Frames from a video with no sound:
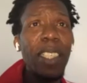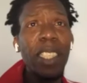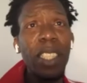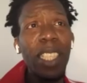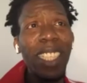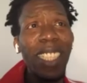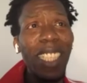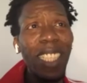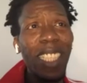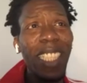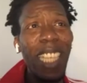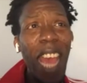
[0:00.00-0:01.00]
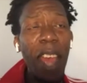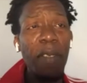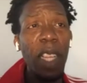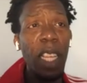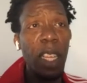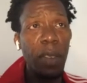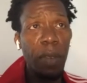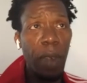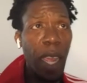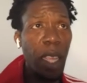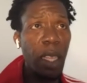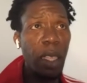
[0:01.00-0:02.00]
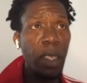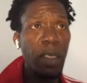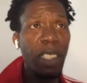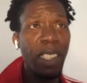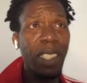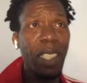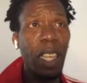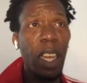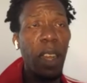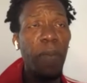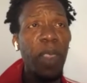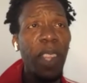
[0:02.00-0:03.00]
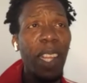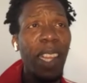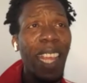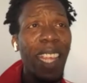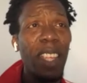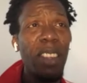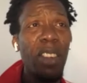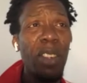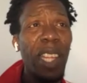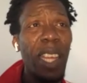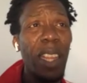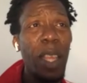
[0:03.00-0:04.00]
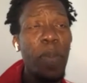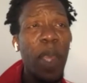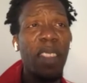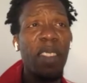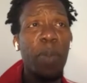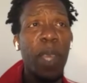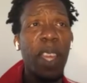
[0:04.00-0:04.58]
this is the javelin, right? This is the like, you know, the Olympics,